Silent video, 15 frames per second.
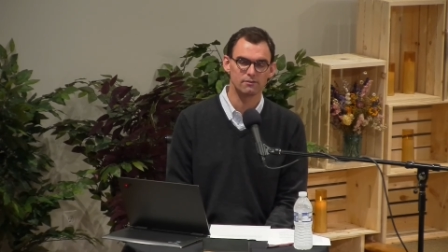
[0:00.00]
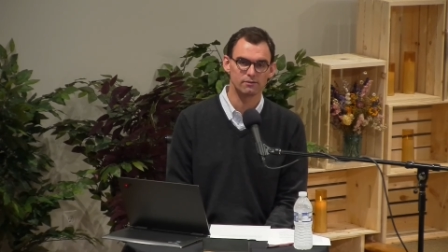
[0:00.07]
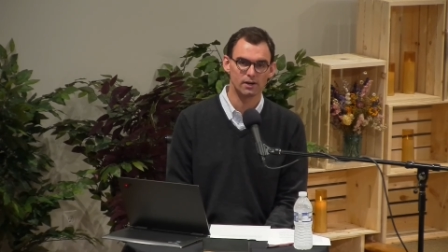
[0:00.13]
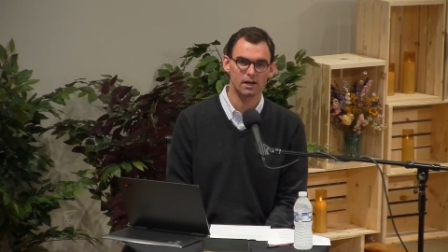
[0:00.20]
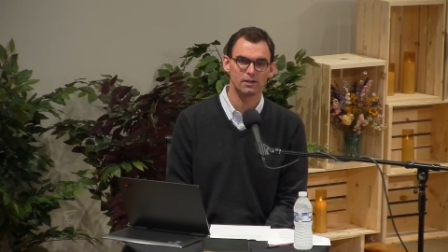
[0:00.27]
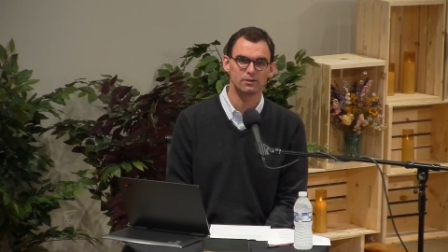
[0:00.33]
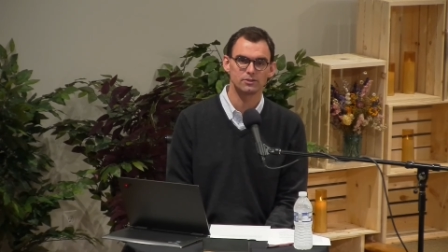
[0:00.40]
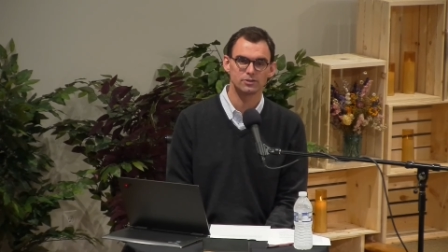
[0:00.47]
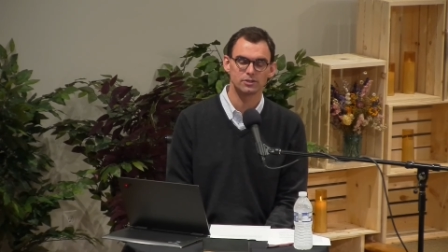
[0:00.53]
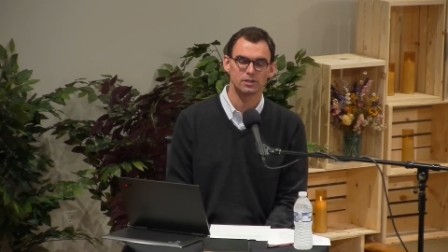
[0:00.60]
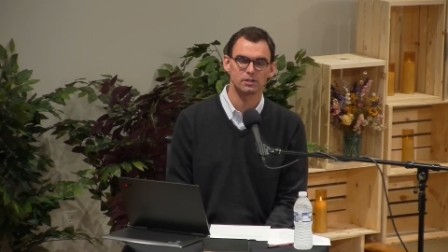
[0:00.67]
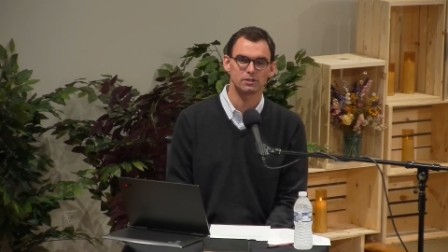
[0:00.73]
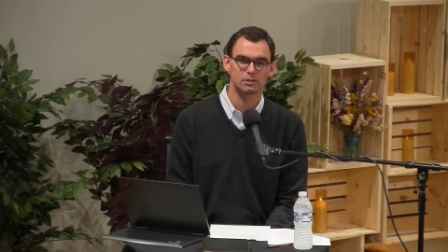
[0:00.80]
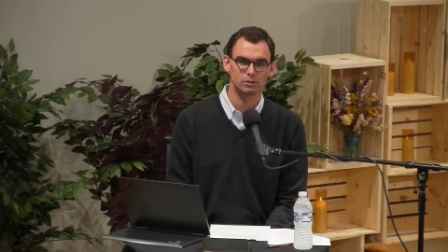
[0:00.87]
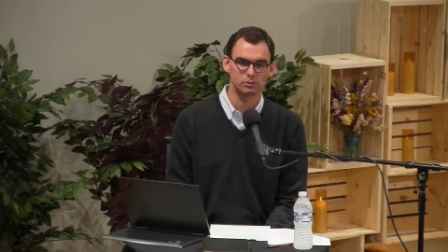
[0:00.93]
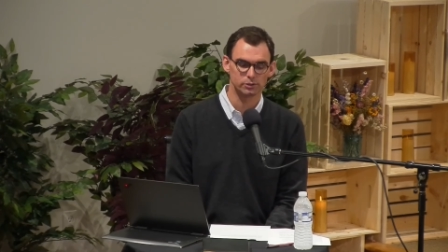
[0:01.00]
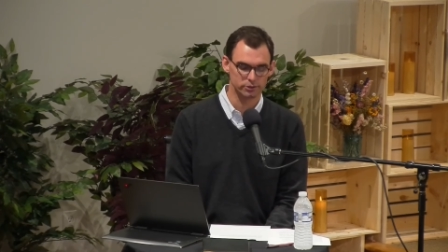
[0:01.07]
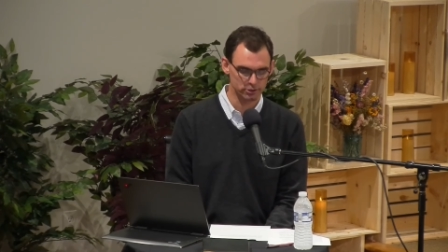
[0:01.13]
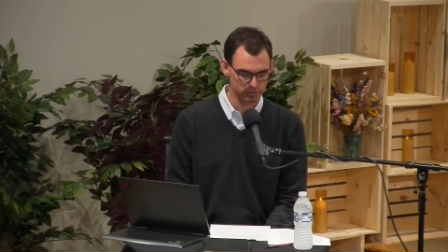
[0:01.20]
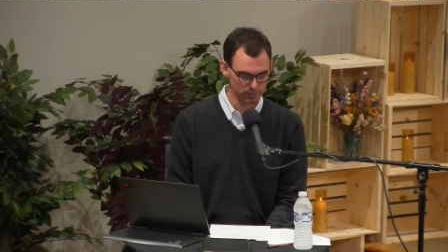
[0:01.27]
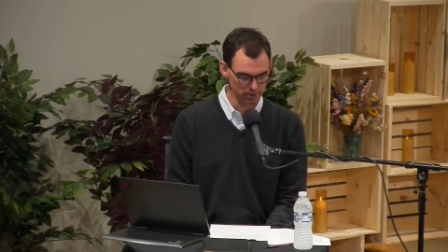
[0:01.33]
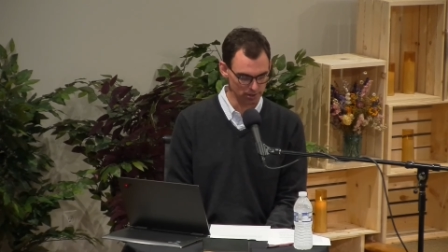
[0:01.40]
Father, Son, and Holy
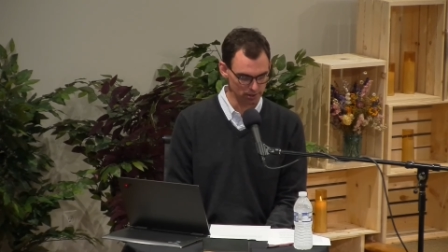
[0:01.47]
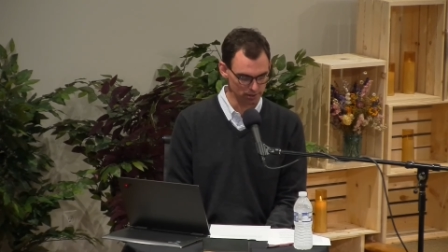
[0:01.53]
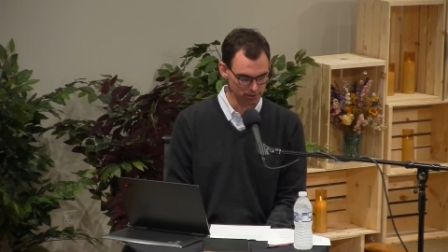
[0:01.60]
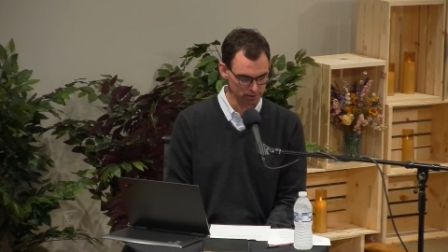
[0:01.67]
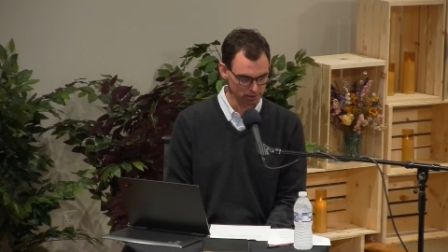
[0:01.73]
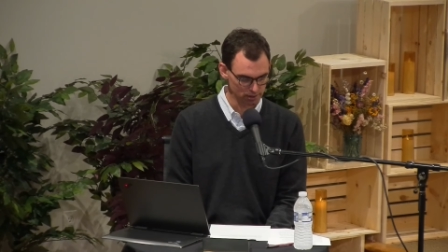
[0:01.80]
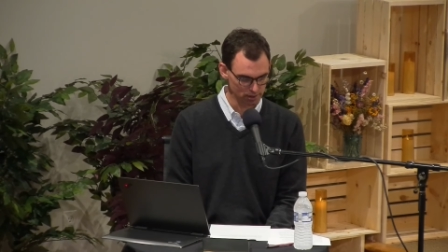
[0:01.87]
Spirit.